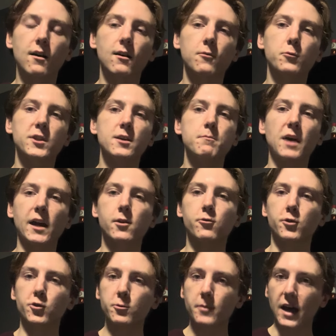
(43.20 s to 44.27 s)
within my
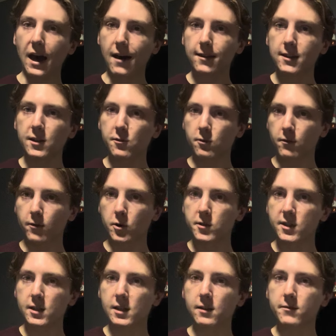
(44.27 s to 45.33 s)
group at the
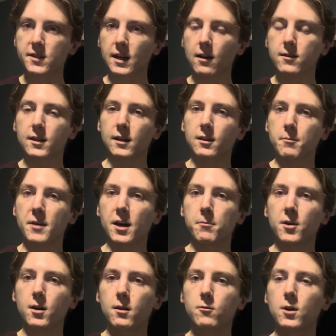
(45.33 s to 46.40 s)
University of South
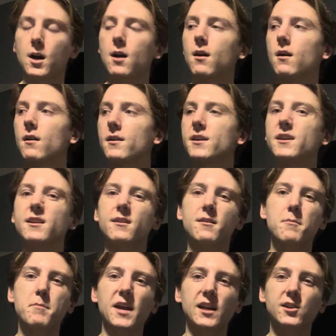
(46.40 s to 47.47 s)
Alabama in
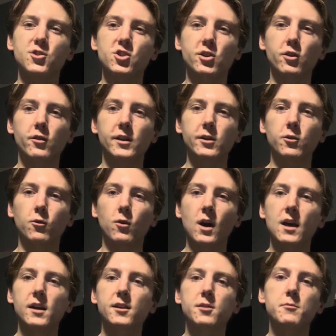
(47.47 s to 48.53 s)
managerial
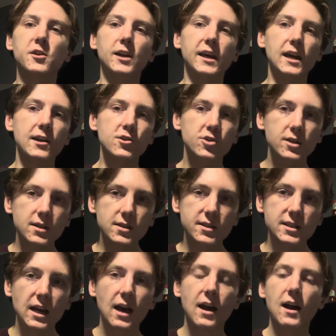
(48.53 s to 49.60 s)
communications.
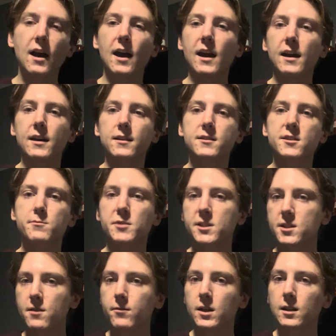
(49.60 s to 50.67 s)
And
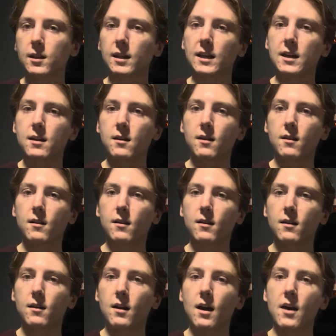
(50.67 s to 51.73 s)
specifically,
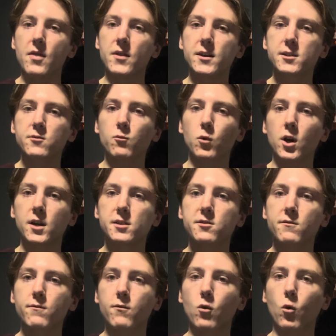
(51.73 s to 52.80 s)
this was
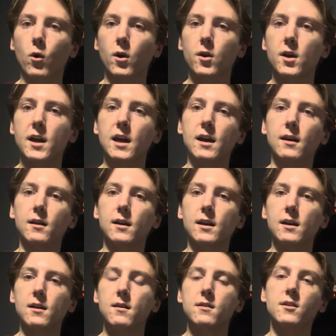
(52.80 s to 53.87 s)
for
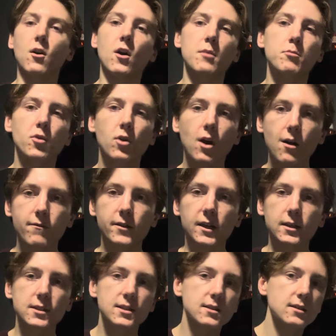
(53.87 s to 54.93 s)
a
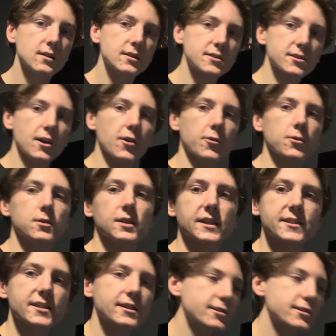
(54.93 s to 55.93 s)
nonprofit. So let's get